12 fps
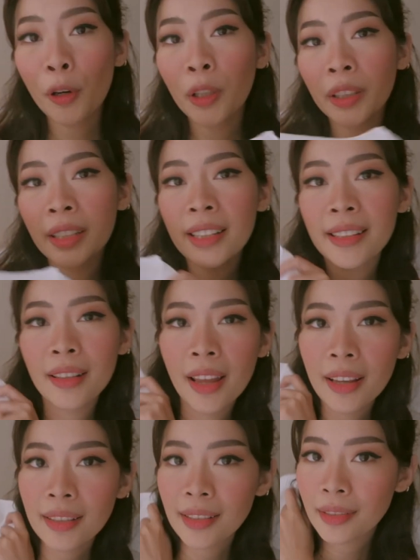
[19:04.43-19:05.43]
For this
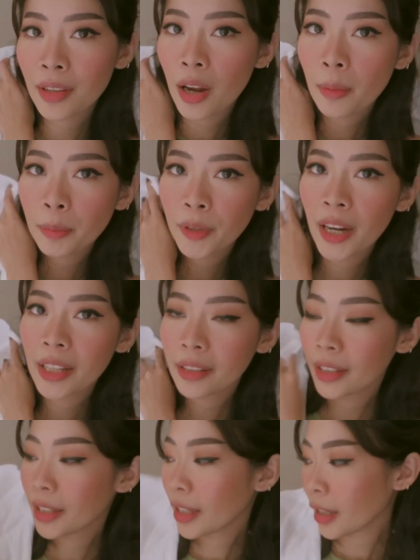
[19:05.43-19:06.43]
next top
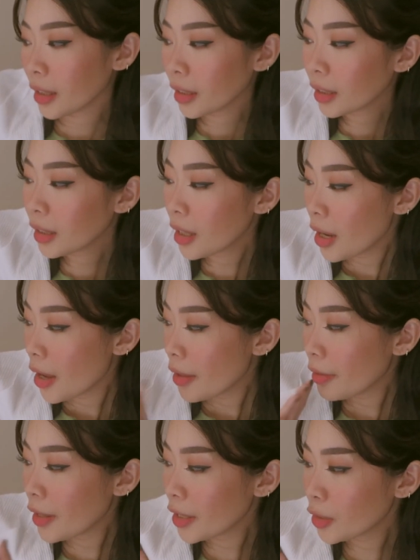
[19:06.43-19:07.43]
right here,
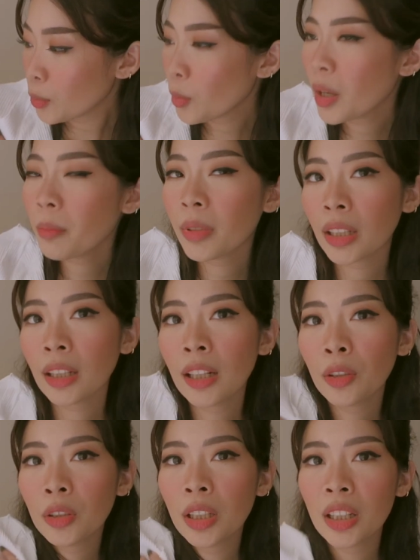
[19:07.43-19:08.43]
this one,
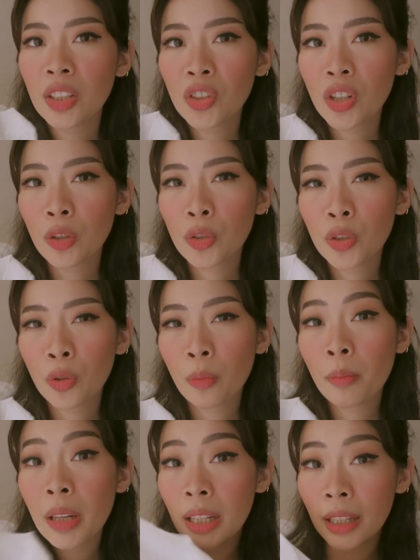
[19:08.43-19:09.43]
matagal ko na rin siya
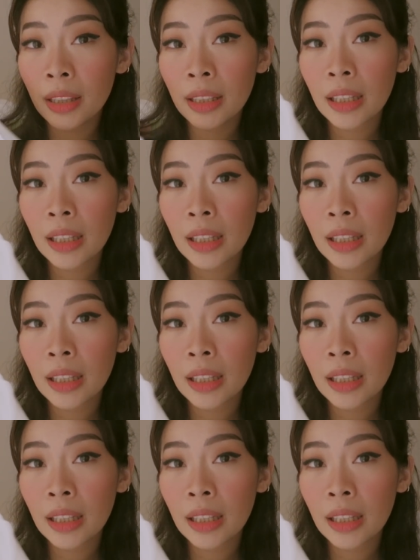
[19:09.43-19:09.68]
gustong bilhin